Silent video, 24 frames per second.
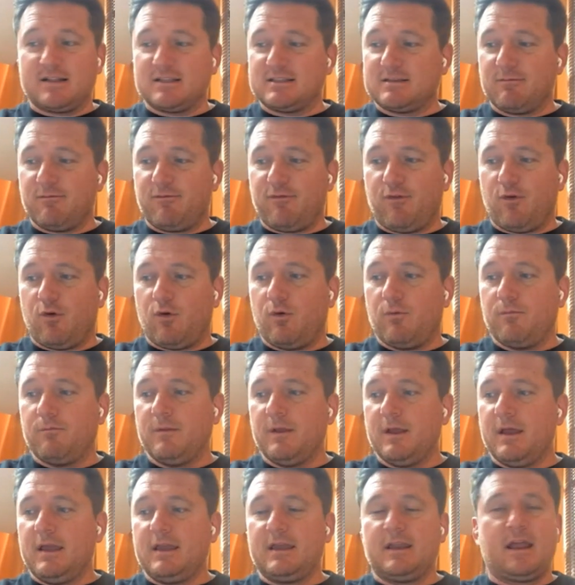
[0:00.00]
find some
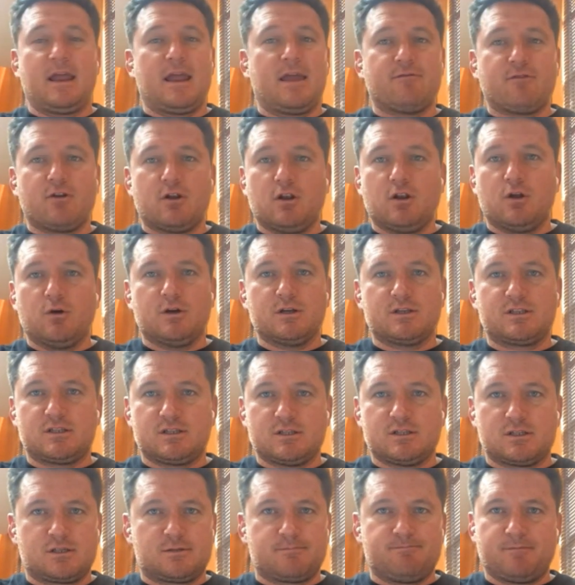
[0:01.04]
form, you know, Evan
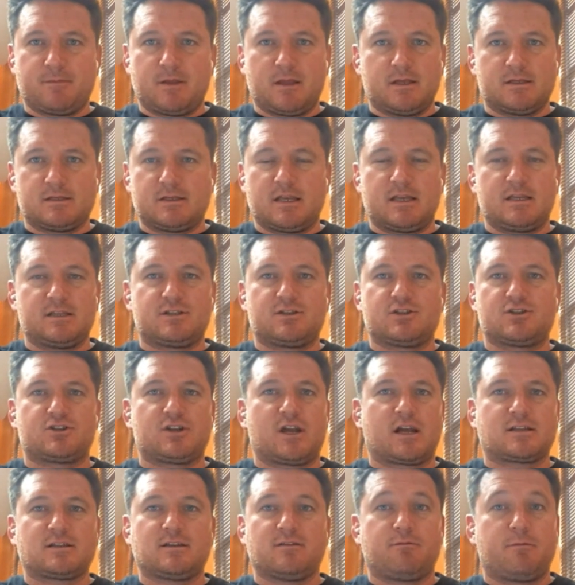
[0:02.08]
Lewis is at his
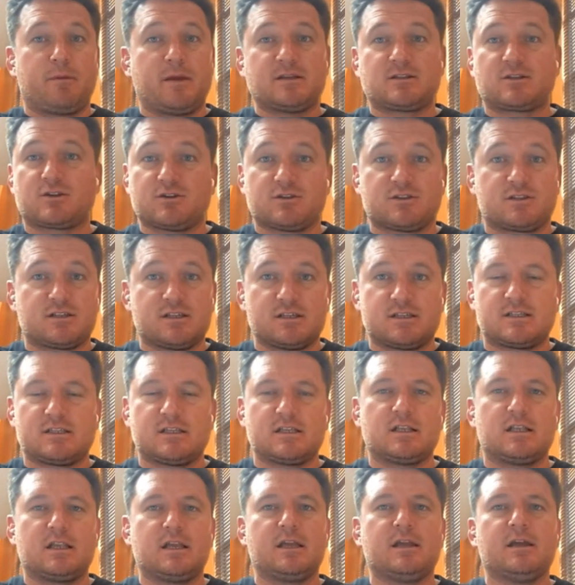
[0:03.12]
destructive best
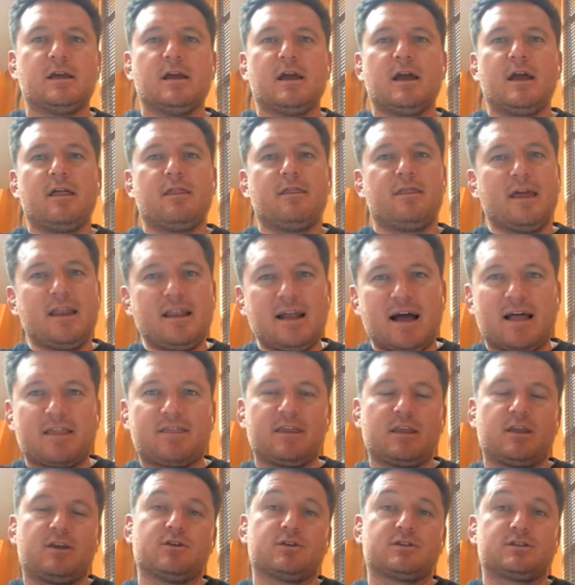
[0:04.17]
consistently, then
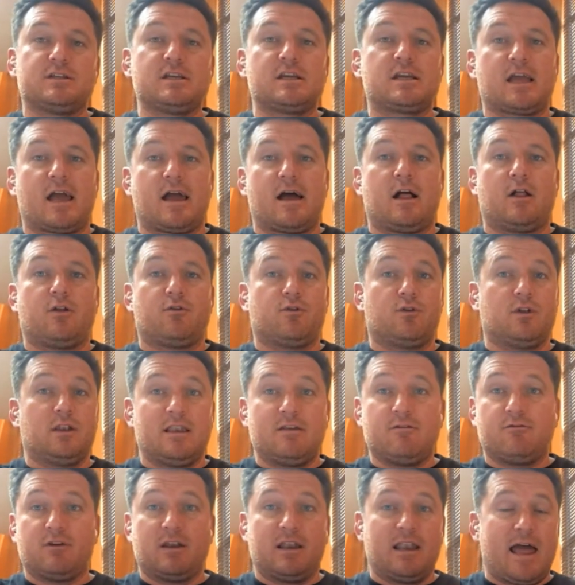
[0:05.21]
I think you'll see
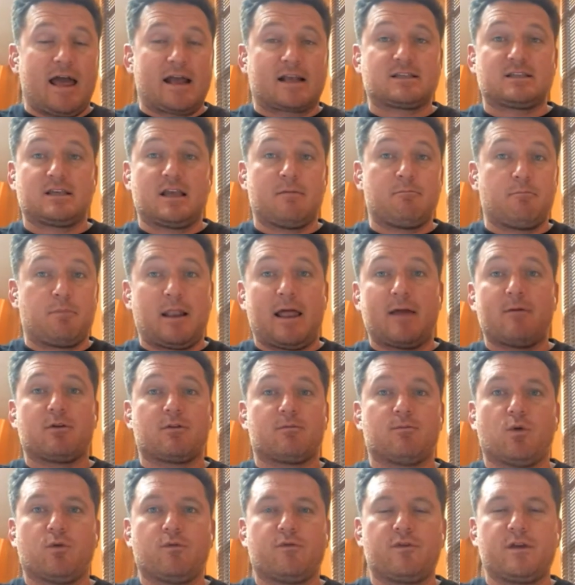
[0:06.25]
KL relax and play
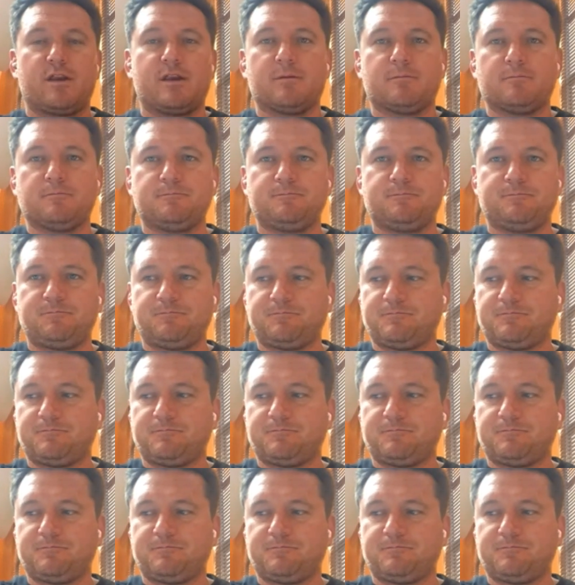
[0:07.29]
with more freedom.